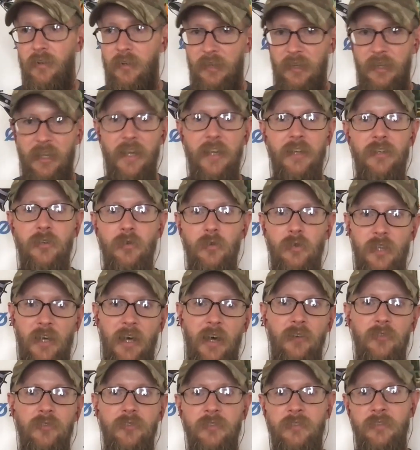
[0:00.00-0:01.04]
The late
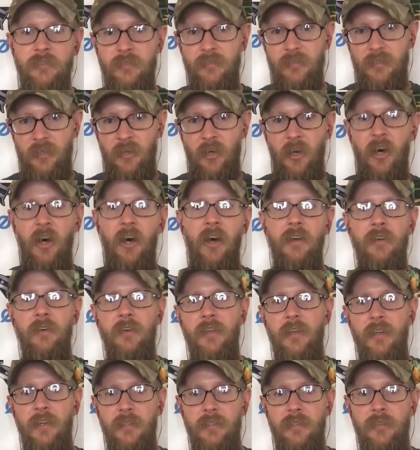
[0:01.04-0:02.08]
2000s and on
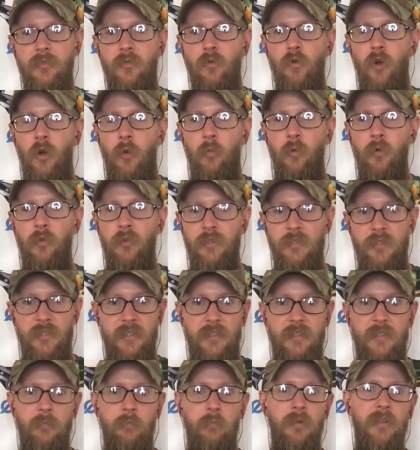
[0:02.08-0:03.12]
kids grew up with it
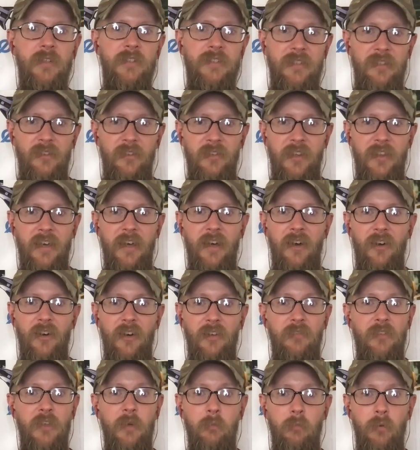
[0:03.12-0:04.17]
just implicitly there.
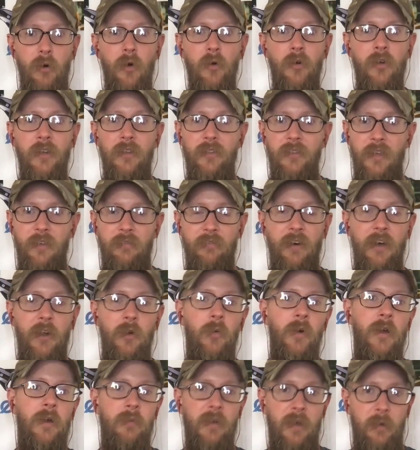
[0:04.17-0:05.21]
And if they broke it, they
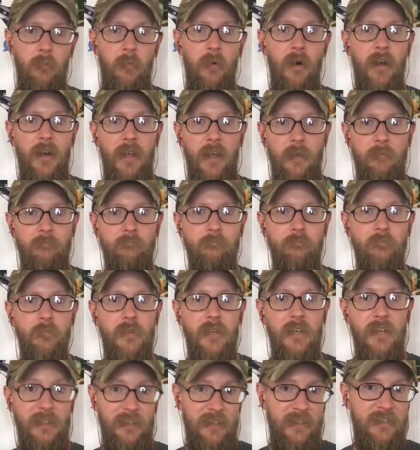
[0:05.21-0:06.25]
found a way to make money
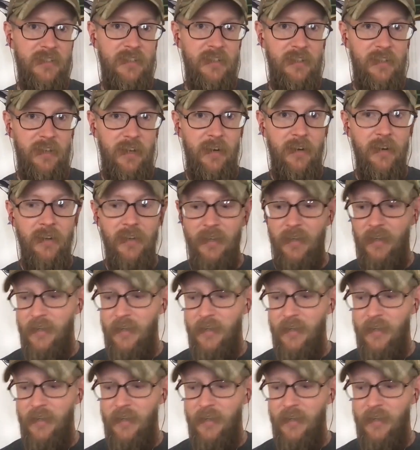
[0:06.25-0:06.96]
illicitly.